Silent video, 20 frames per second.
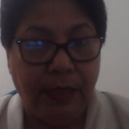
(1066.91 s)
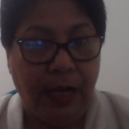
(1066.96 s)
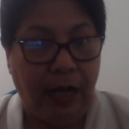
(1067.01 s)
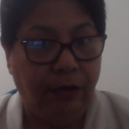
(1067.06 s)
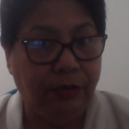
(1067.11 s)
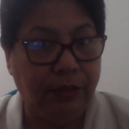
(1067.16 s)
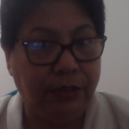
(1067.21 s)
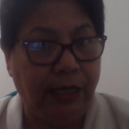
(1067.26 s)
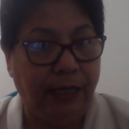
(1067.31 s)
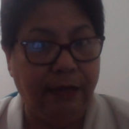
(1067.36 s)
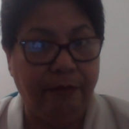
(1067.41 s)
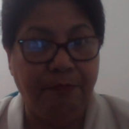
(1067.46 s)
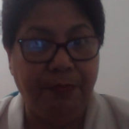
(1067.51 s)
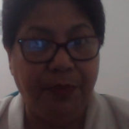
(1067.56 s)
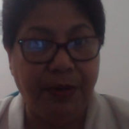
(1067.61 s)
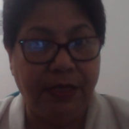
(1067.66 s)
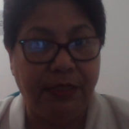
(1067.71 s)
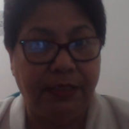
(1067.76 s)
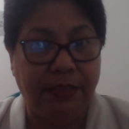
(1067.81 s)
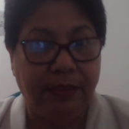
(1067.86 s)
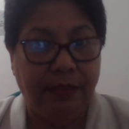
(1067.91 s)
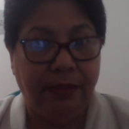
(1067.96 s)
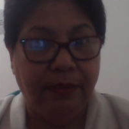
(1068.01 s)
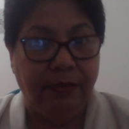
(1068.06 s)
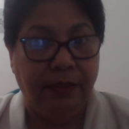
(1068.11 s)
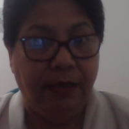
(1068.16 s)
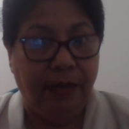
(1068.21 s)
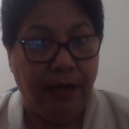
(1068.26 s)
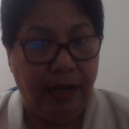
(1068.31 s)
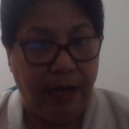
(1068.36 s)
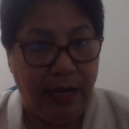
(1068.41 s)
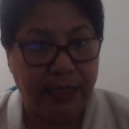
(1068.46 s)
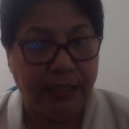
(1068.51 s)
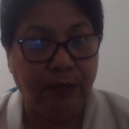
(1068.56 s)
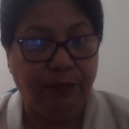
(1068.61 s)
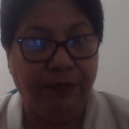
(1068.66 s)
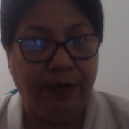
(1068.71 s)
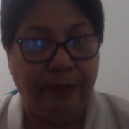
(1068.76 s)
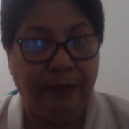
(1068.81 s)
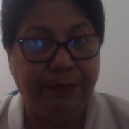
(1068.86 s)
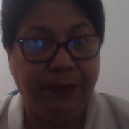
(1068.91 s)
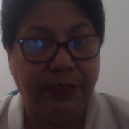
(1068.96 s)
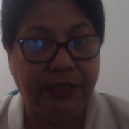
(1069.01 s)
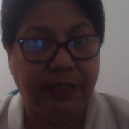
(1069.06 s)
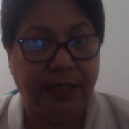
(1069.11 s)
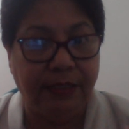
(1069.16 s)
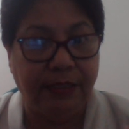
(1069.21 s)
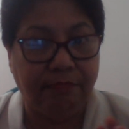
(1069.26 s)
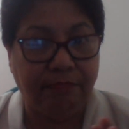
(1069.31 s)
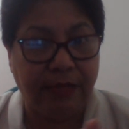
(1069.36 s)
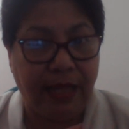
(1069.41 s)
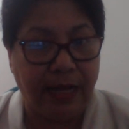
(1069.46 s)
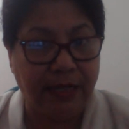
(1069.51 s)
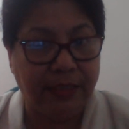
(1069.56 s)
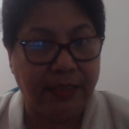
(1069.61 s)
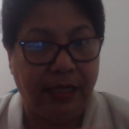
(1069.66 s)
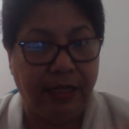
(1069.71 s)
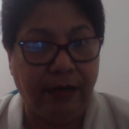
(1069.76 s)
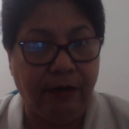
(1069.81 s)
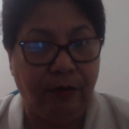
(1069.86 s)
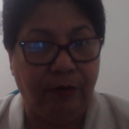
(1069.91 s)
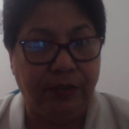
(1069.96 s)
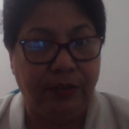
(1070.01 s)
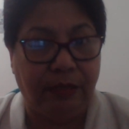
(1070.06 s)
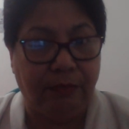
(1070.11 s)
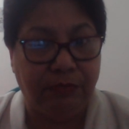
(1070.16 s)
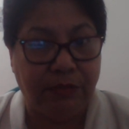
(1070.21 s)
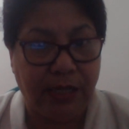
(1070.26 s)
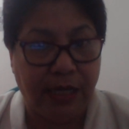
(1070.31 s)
Our selling price less 5%, tax inclusive.